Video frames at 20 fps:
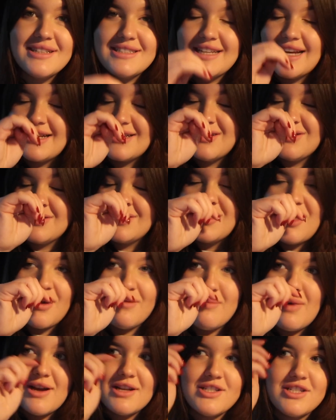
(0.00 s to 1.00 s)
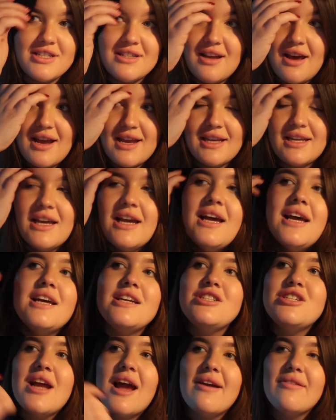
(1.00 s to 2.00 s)
TikTok so much, and like
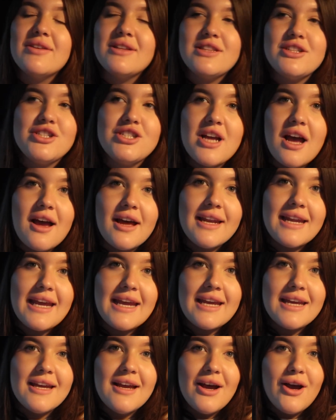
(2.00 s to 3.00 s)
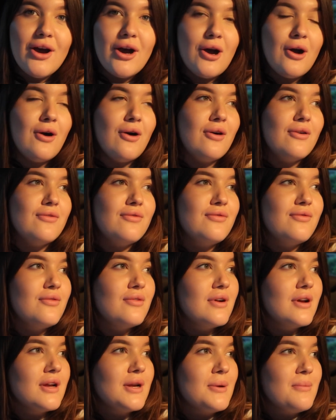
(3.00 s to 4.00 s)
sharing the journey of
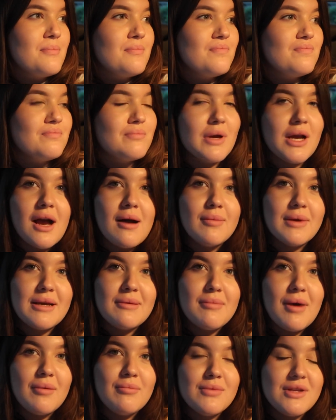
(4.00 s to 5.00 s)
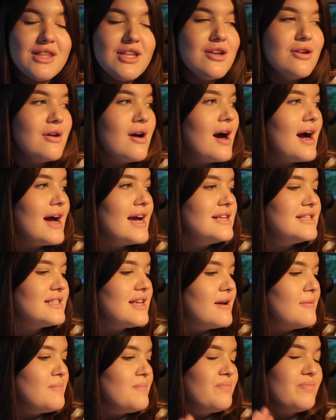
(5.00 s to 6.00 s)
becoming a mum with you guys.
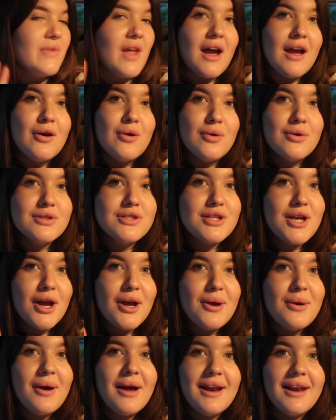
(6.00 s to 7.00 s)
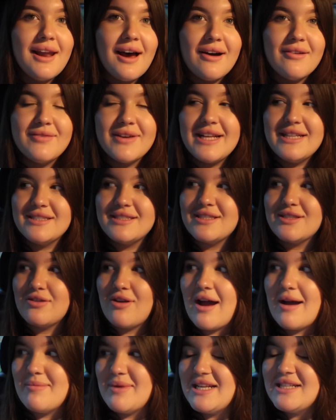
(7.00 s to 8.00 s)
I also love
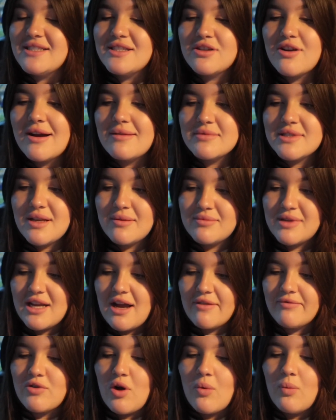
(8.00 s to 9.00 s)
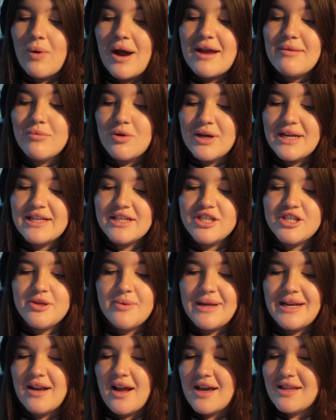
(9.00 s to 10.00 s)
Instagram. Instagram's something I've got way more into
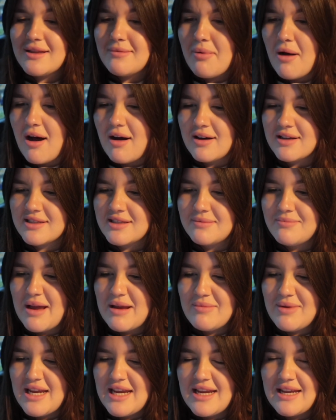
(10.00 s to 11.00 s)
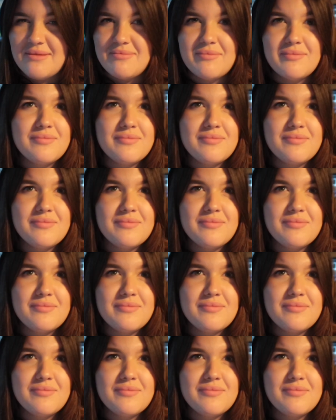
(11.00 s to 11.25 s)
in like the past maybe